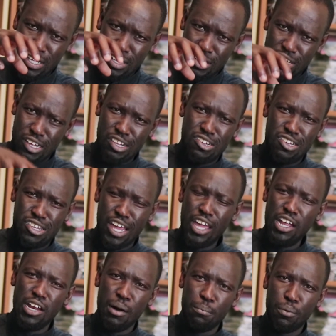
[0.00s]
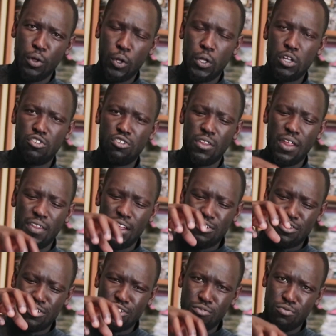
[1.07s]
sustainable, so that
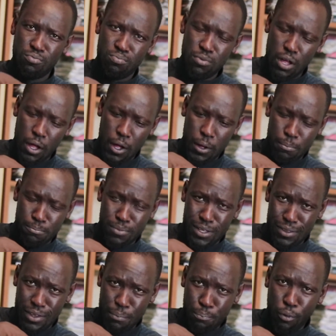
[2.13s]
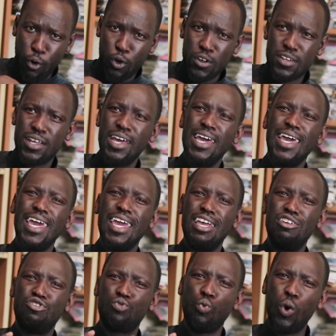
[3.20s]
this, um, the pot
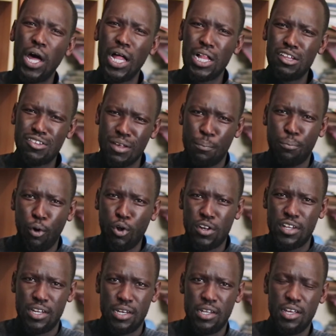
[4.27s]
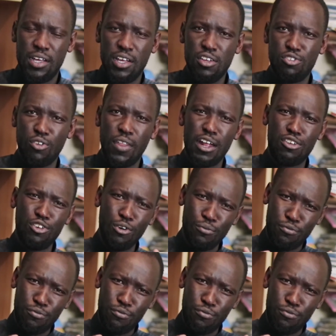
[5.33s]
is well supported so that your